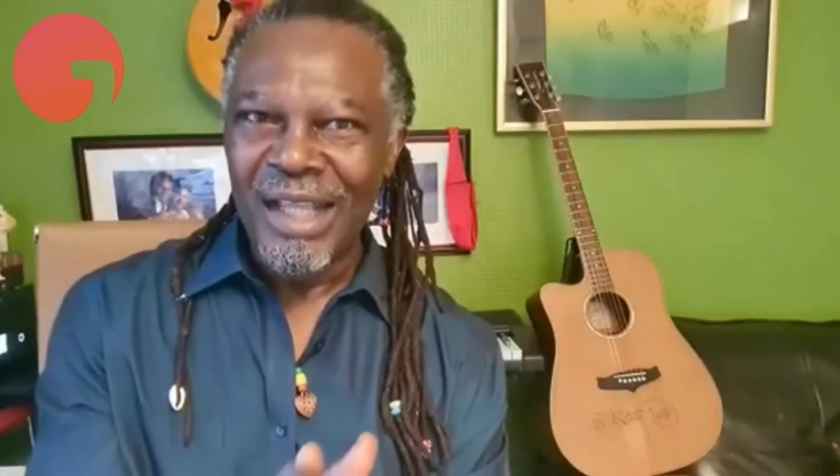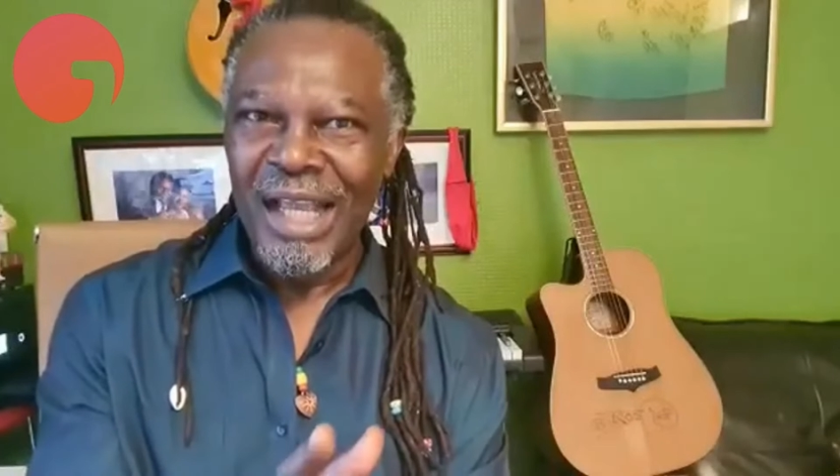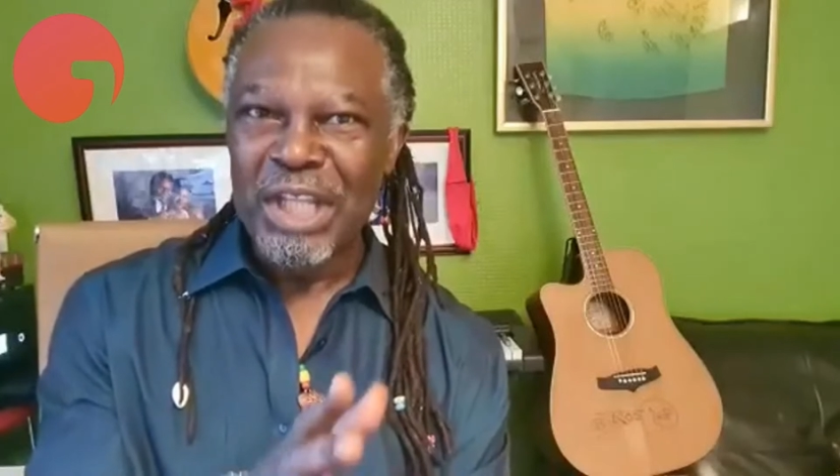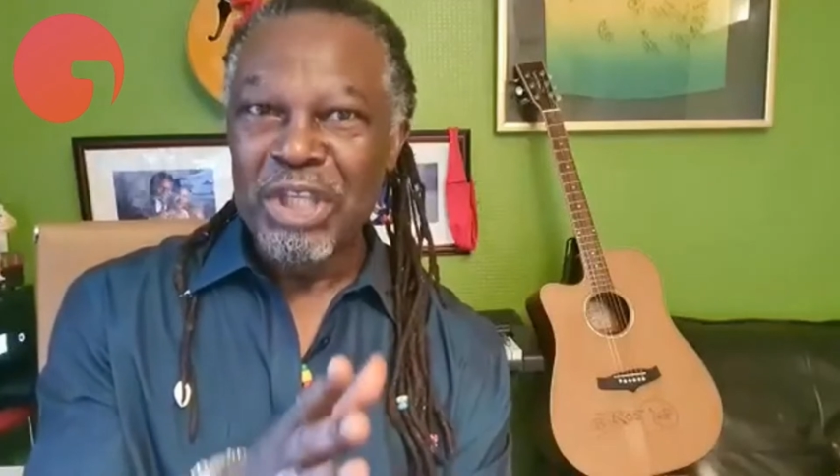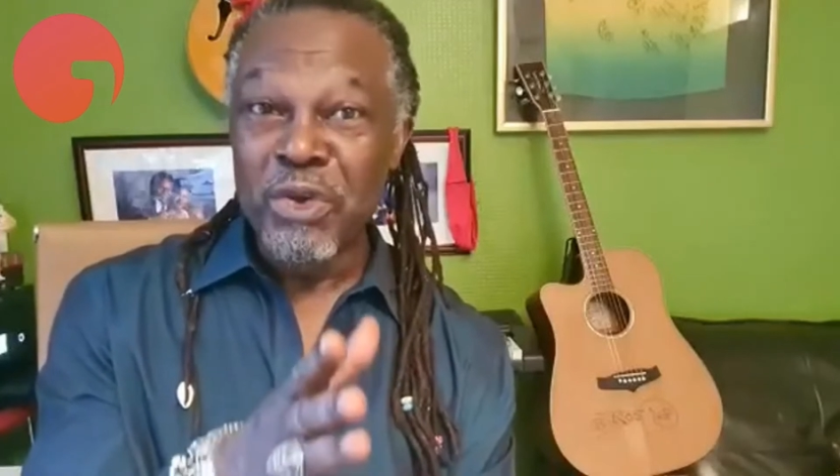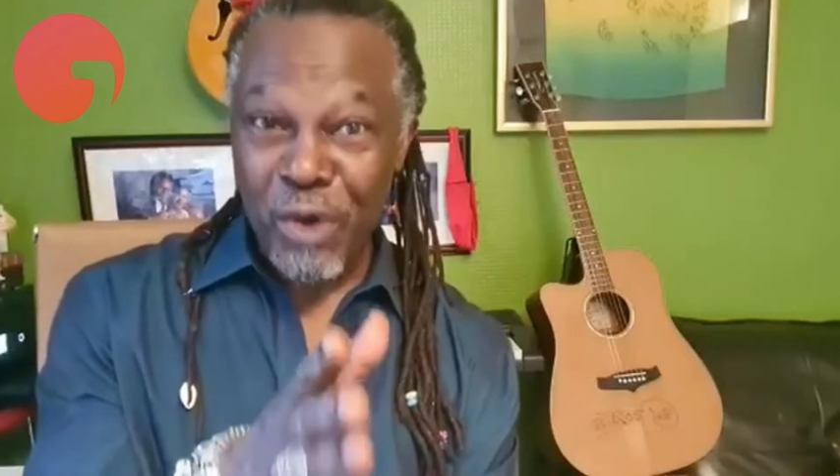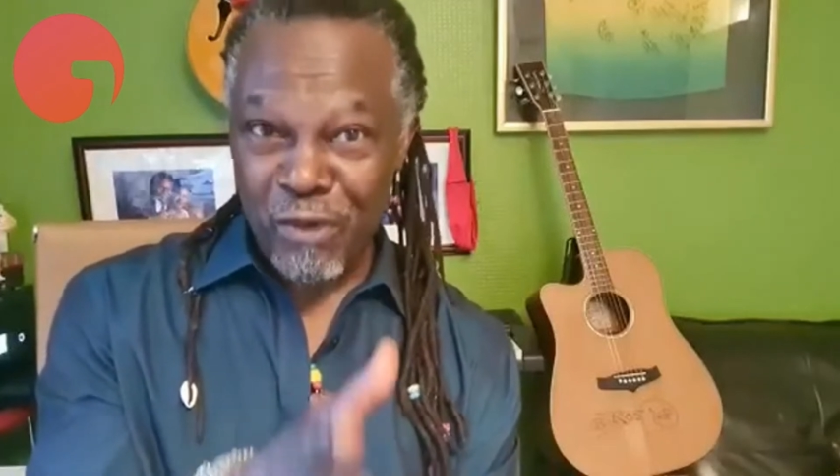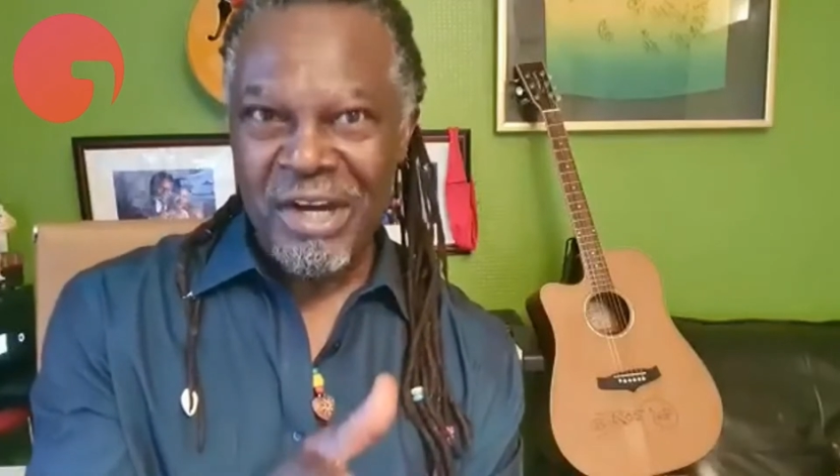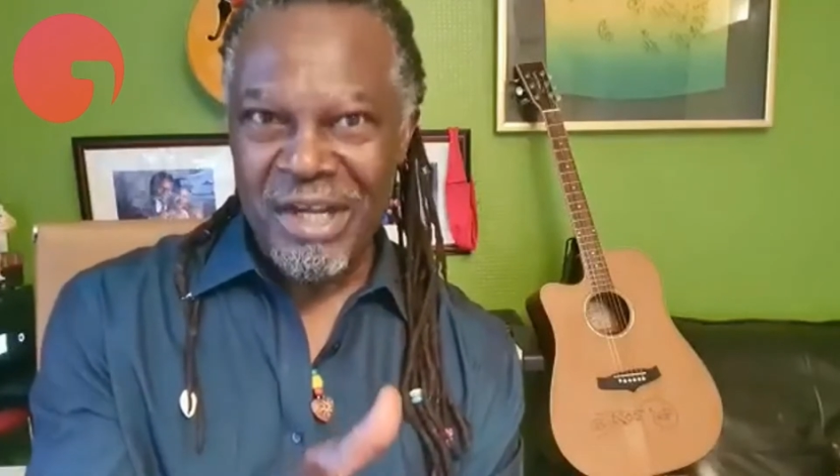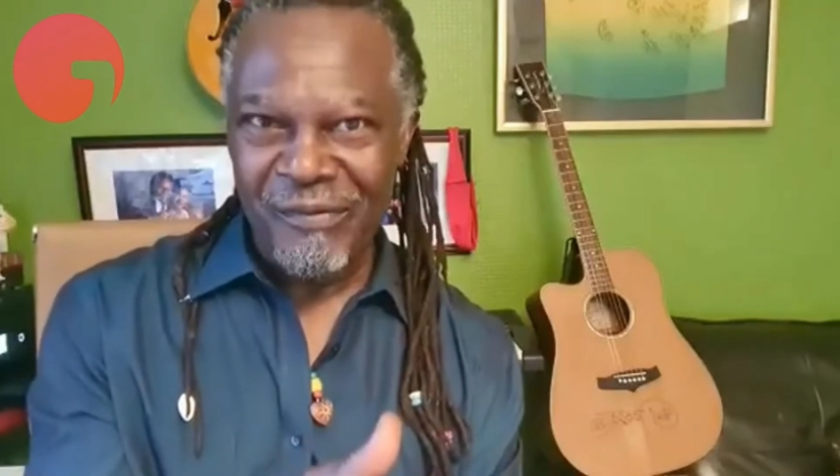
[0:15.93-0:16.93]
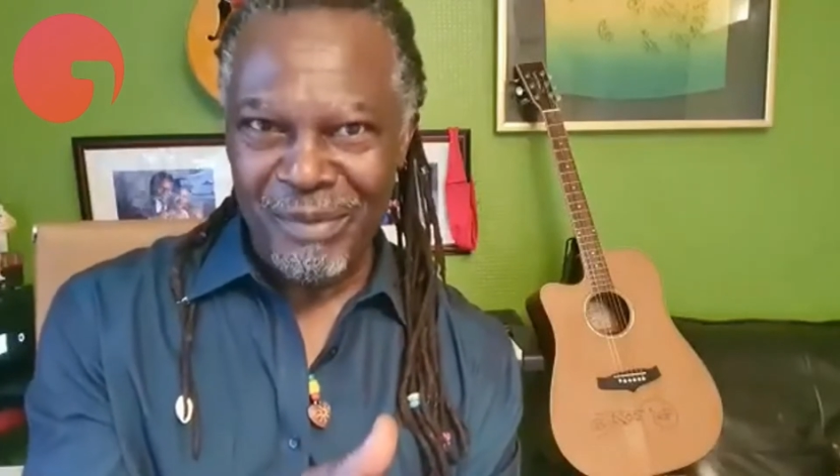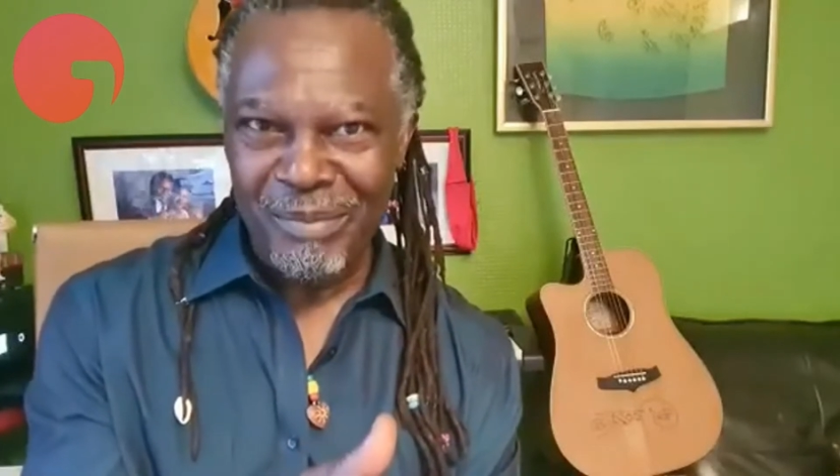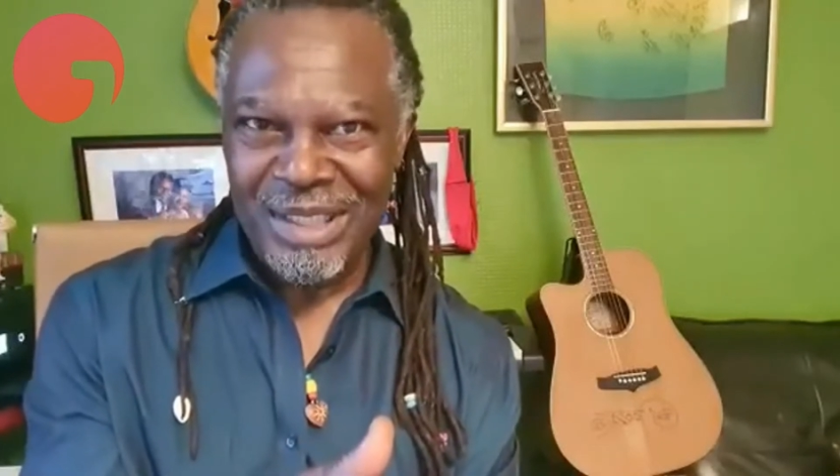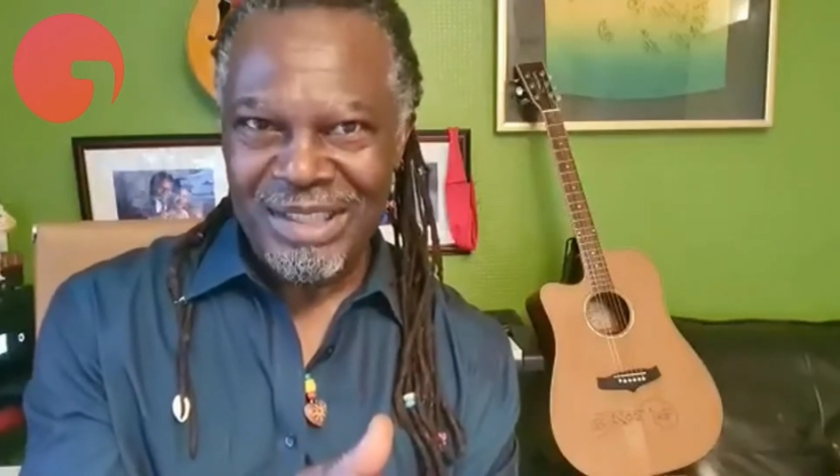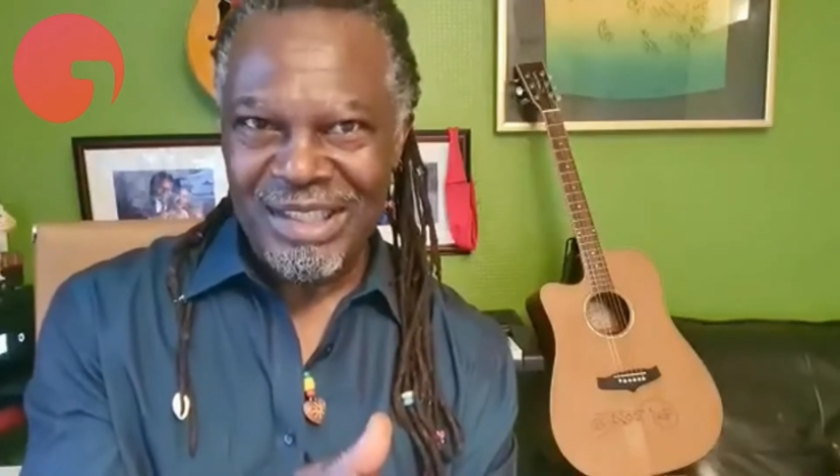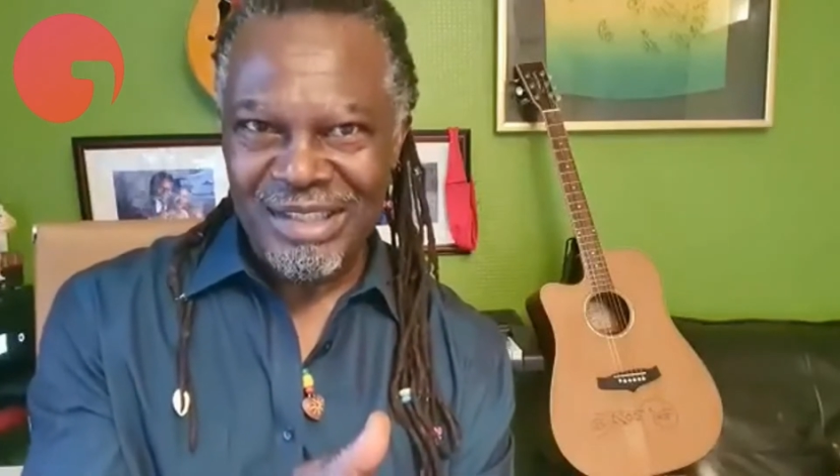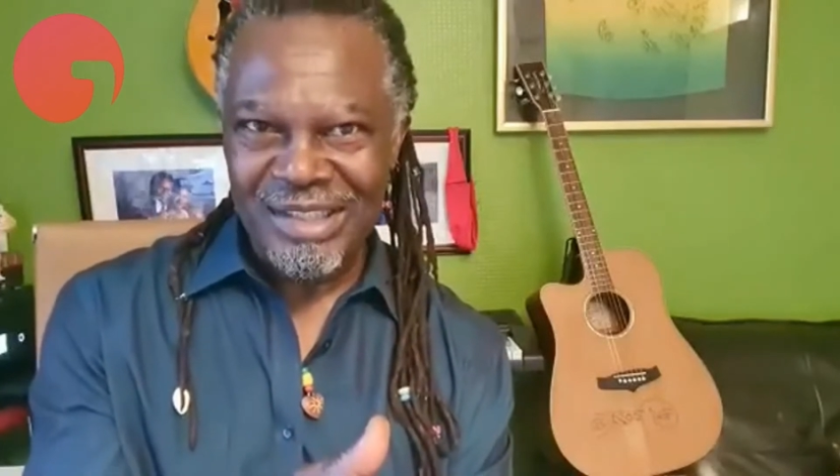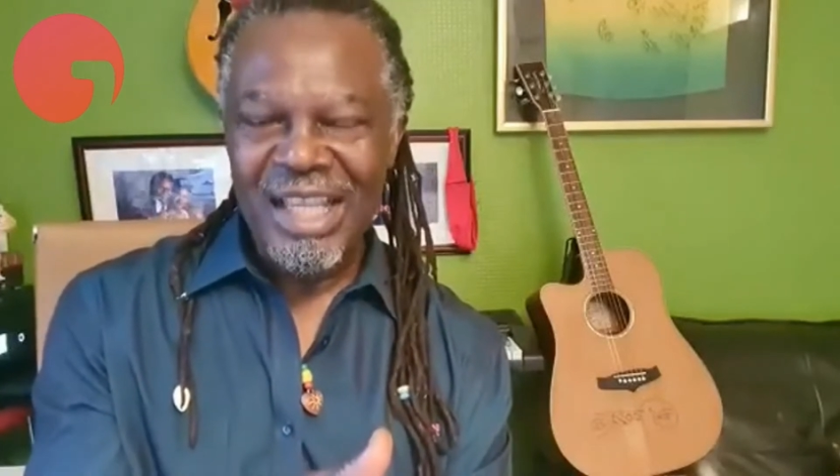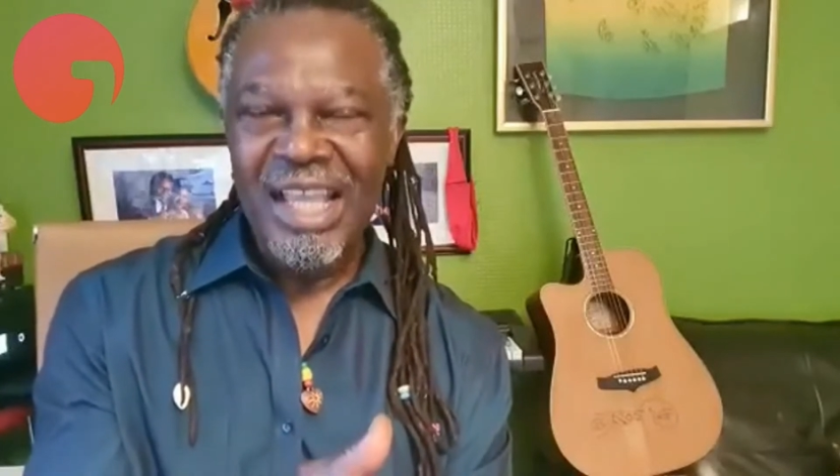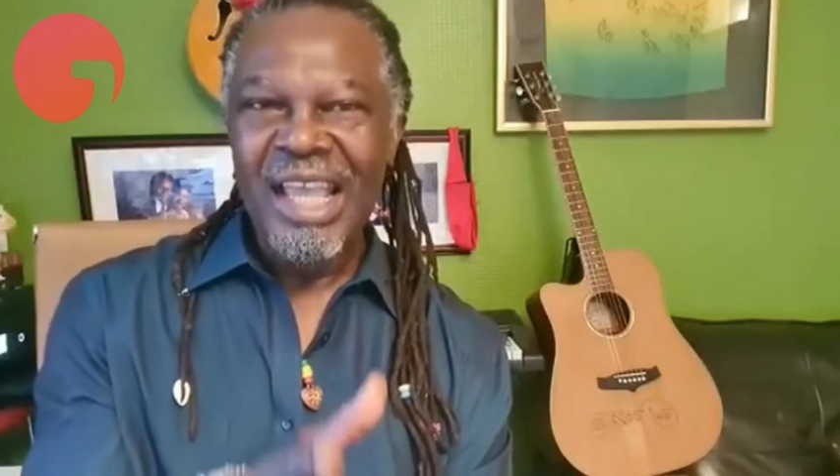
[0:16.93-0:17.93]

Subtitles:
and you're ready for business,